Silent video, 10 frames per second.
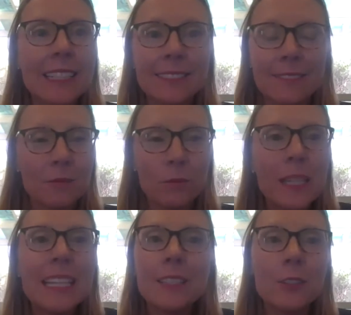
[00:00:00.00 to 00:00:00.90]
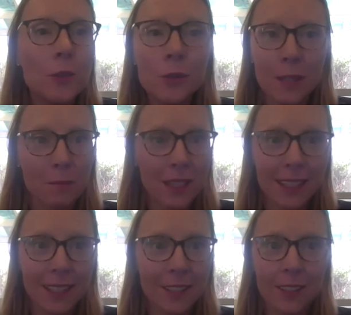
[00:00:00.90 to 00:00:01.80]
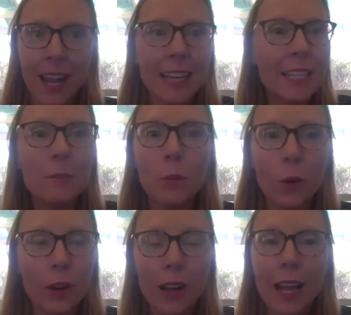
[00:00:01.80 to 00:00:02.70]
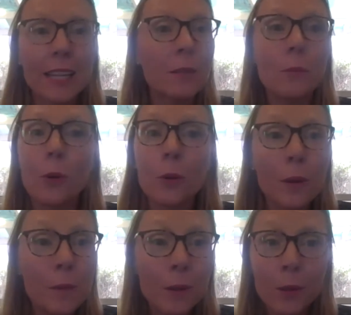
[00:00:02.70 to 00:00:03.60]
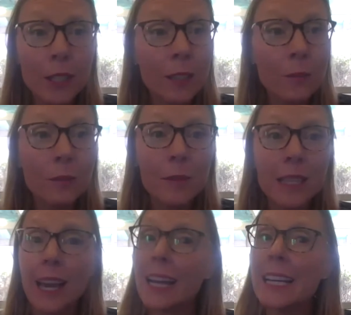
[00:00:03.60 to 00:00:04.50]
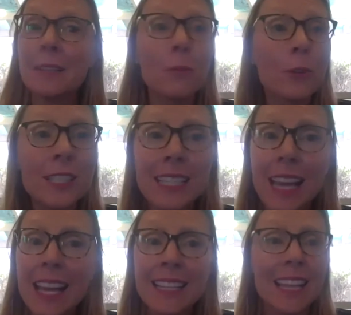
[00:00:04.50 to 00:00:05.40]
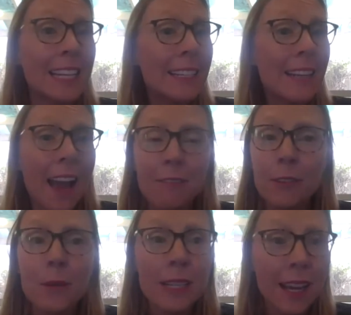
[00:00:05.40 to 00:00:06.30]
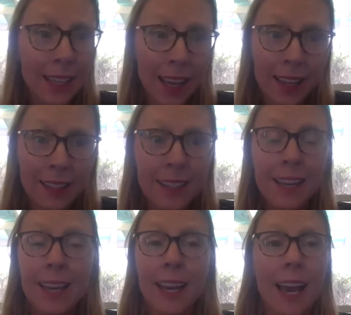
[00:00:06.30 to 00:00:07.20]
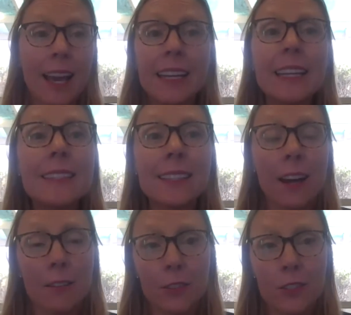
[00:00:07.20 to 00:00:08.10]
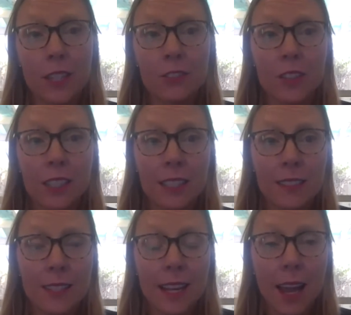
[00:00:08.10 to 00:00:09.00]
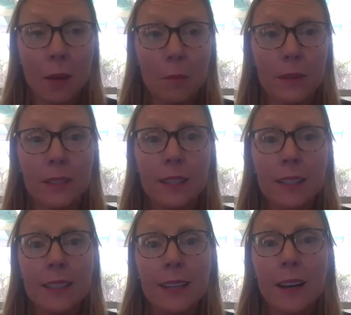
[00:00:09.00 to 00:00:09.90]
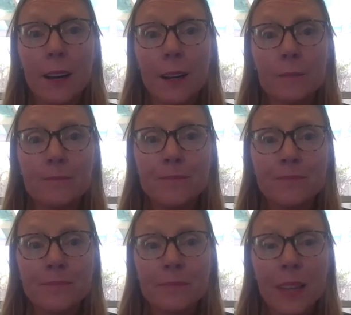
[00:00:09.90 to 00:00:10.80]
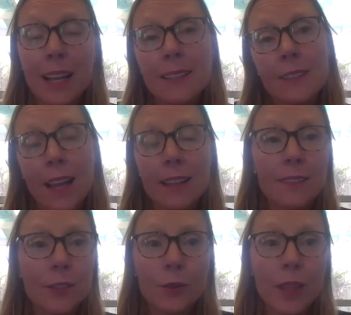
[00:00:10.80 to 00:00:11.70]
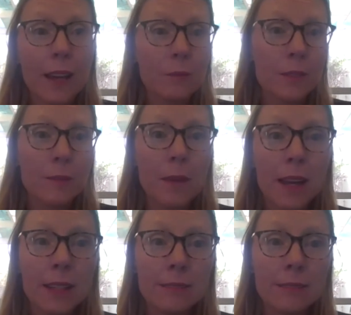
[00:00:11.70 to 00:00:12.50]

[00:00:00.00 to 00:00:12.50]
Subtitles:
we need to do something here. I need more women working with me. I need more TAs. I need everybody I can. And it is a conversation that needs to happen. And so that was my